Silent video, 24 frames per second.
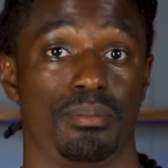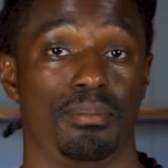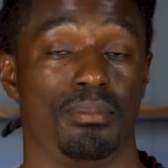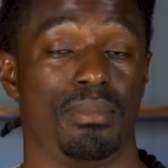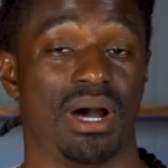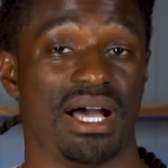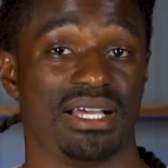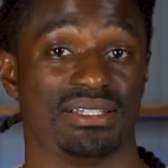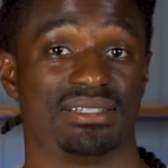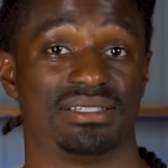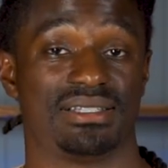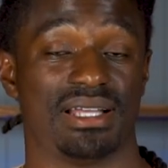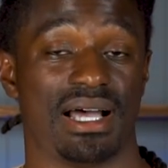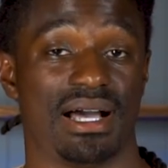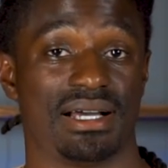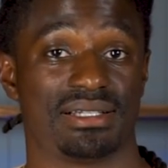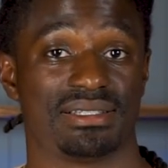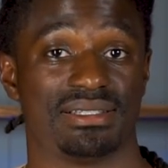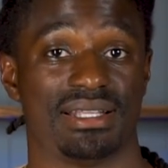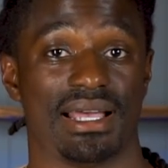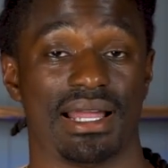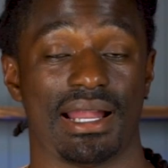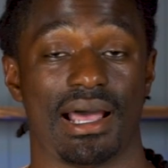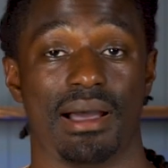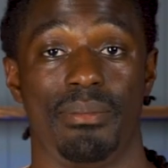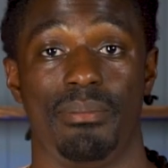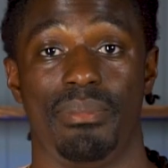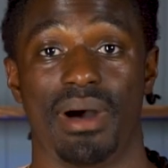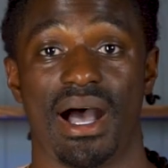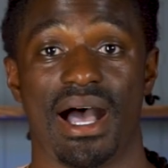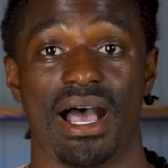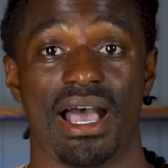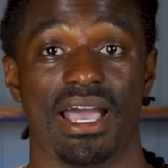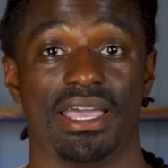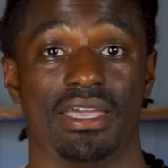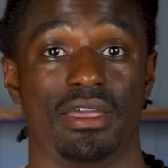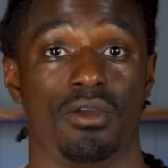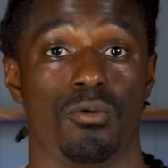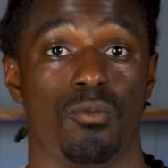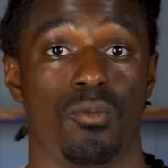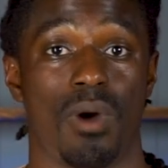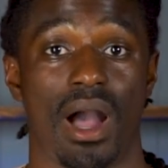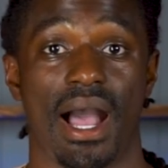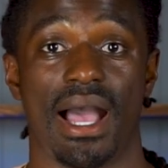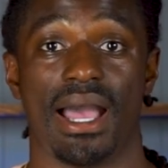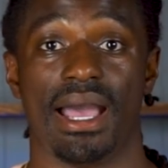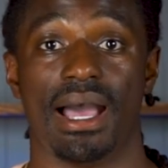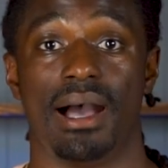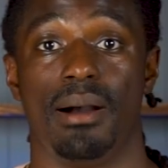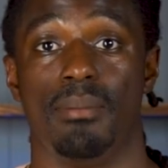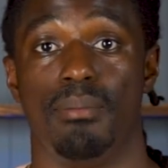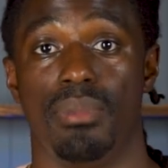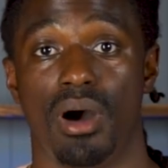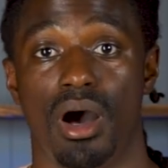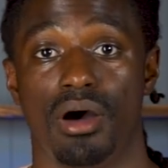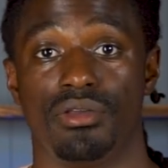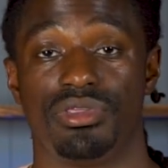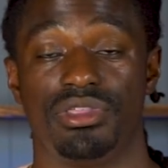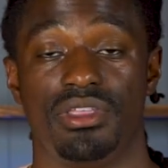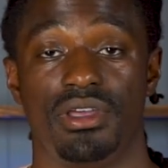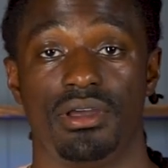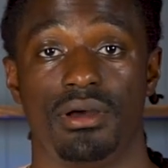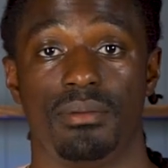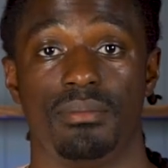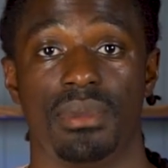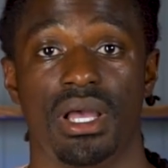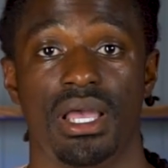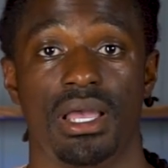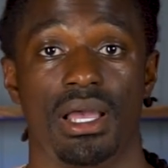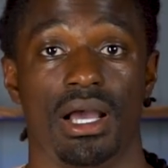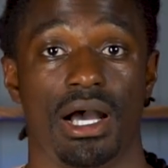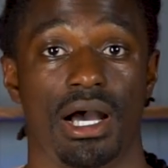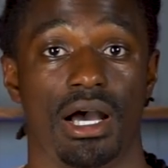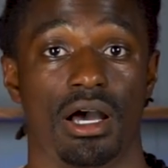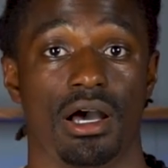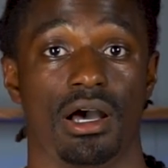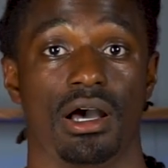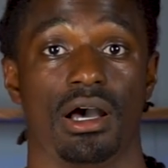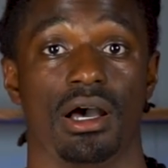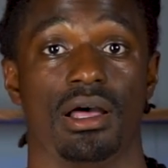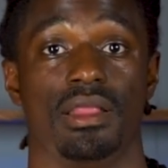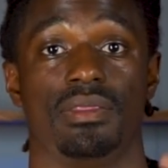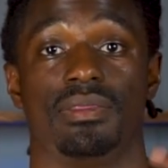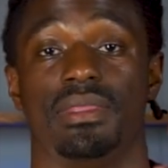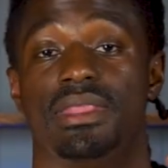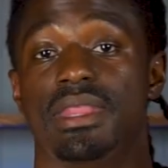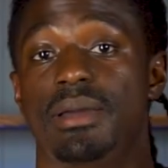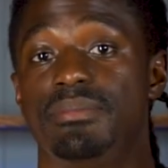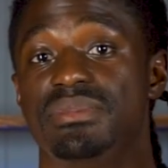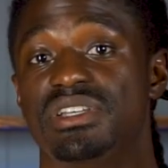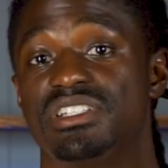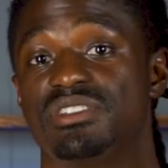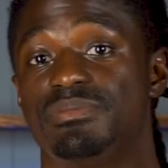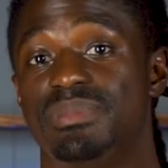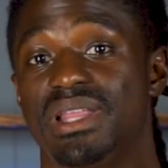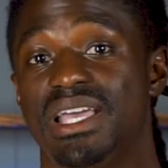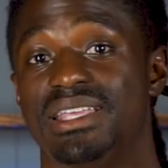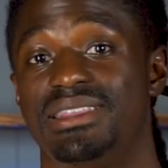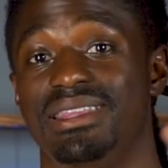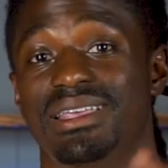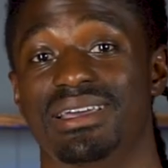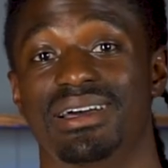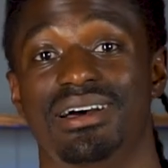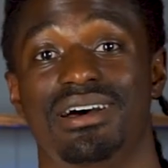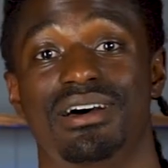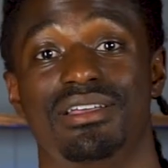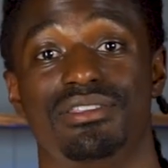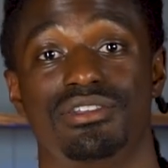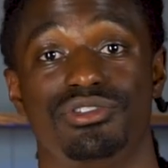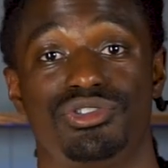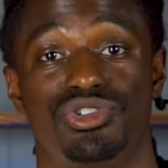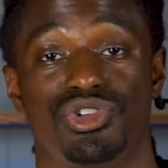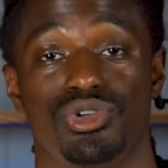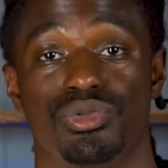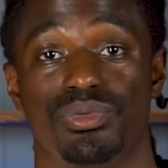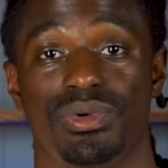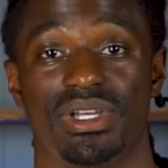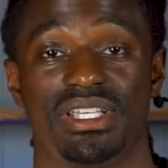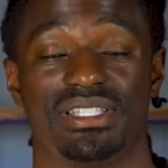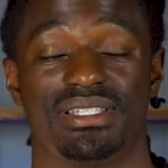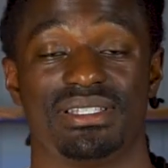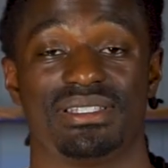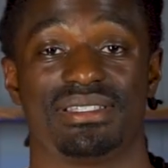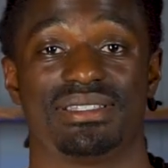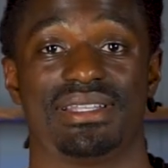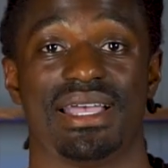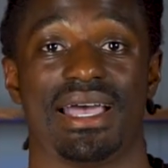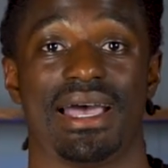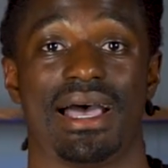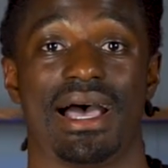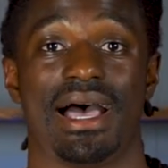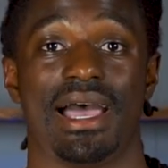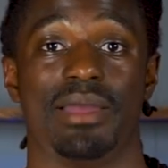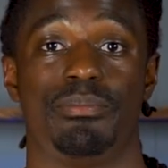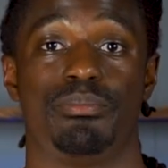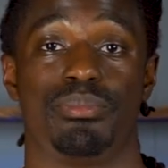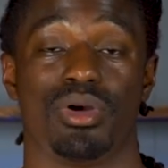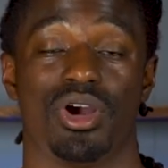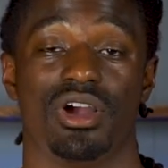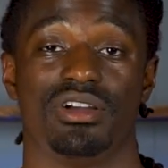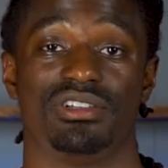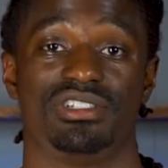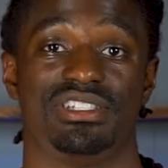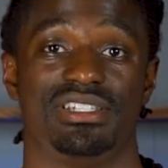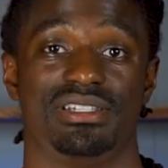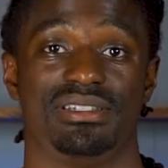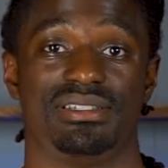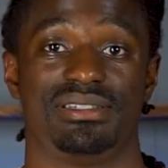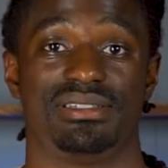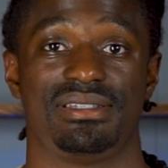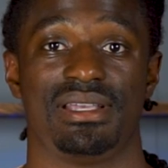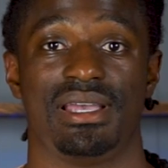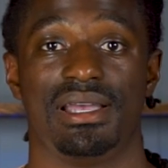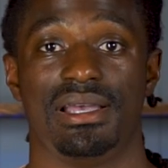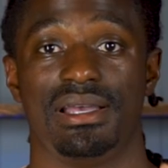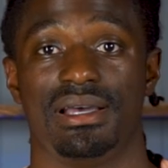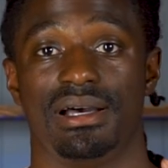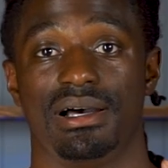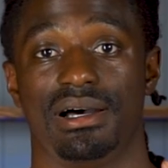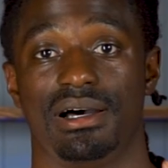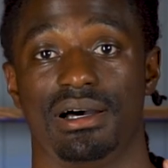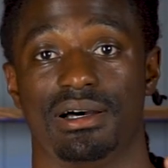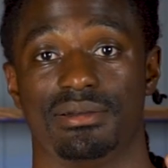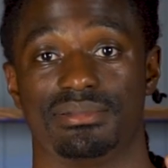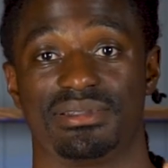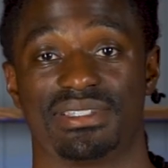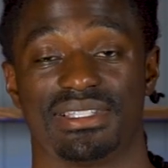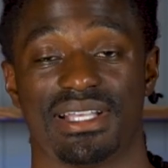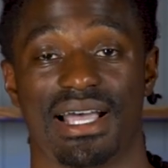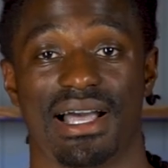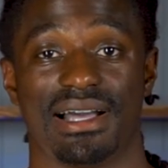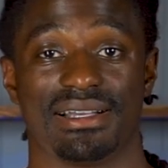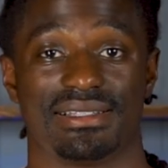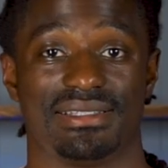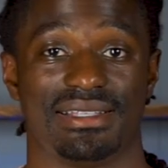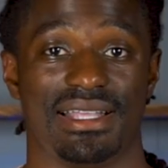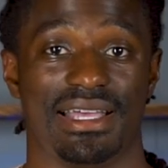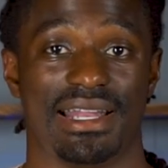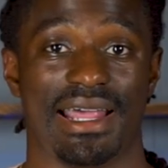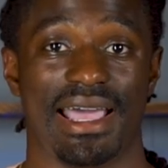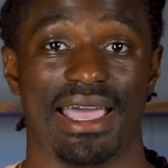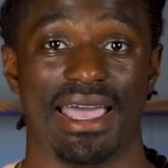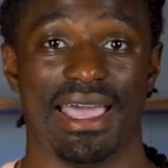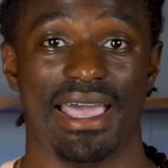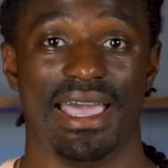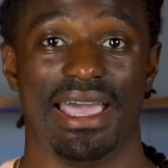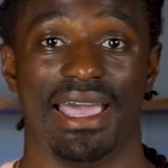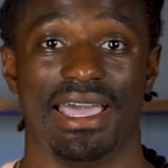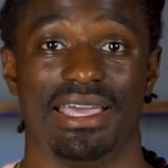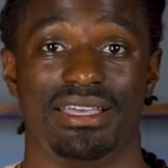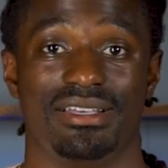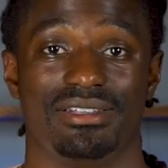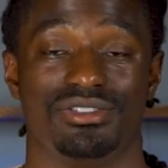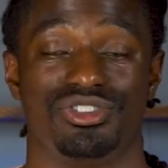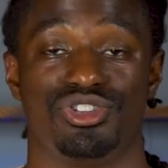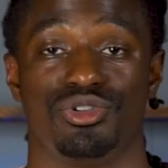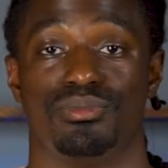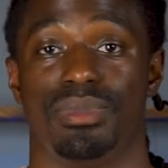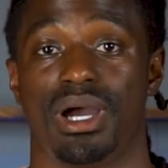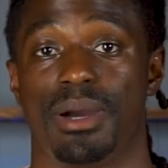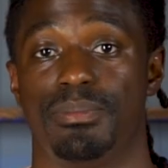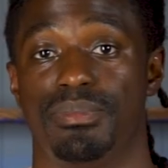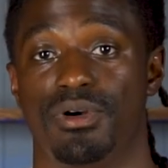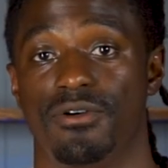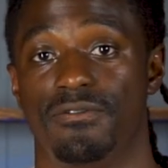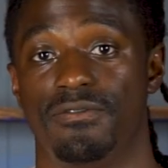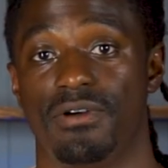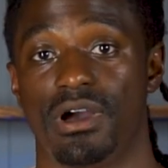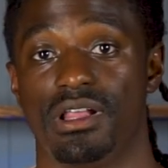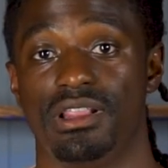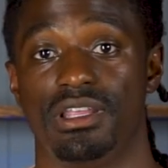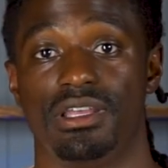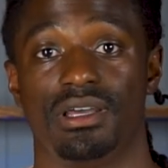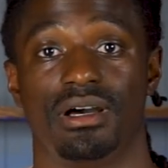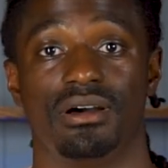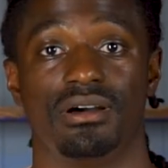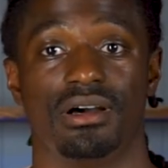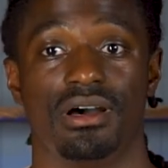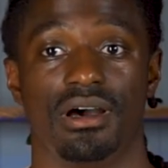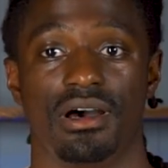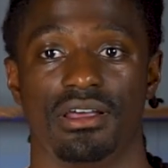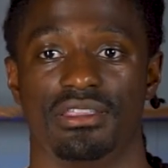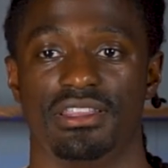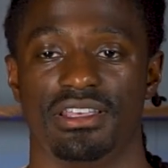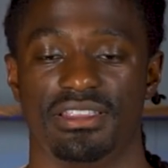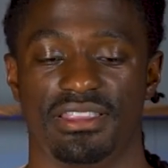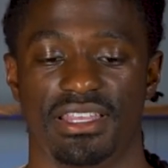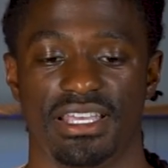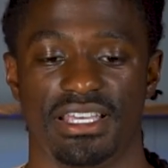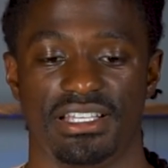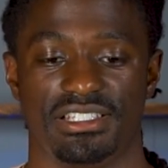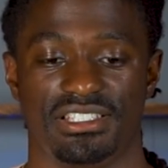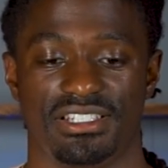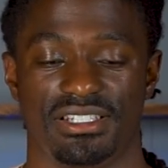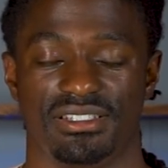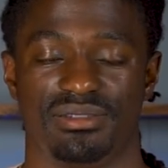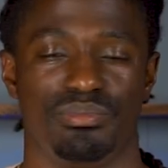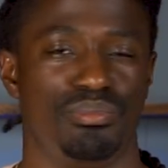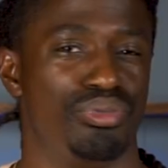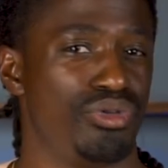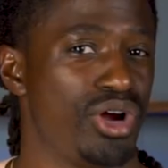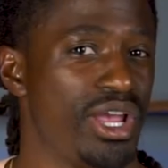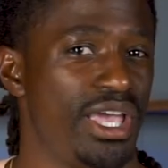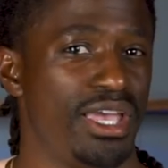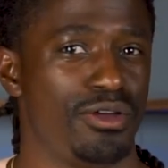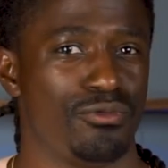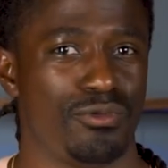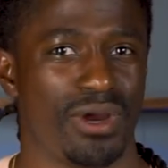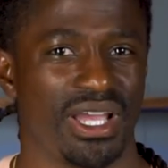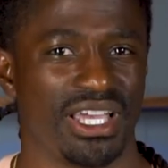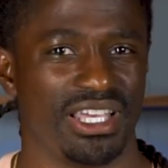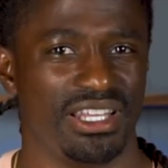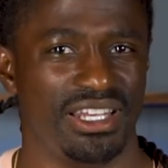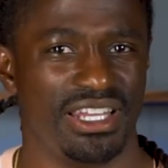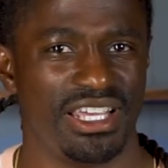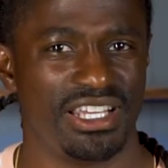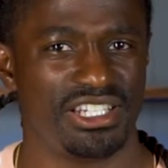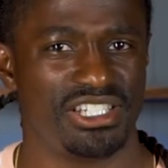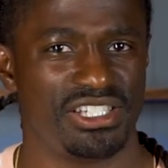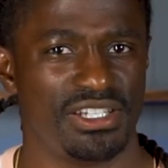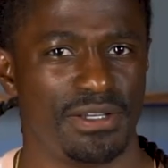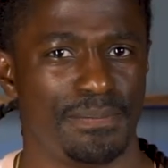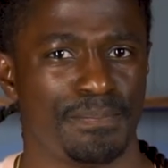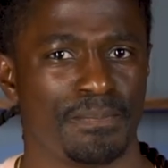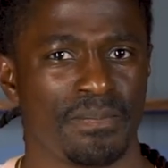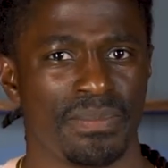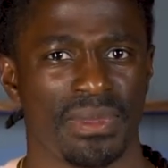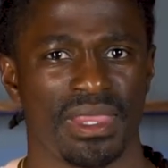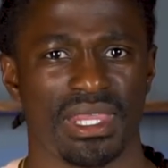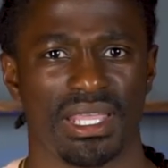my stocks that I buy and why I bought them, uh, let me explain the other two reasons that I purchase um, stocks that I add into my portfolio, other than just brand recognition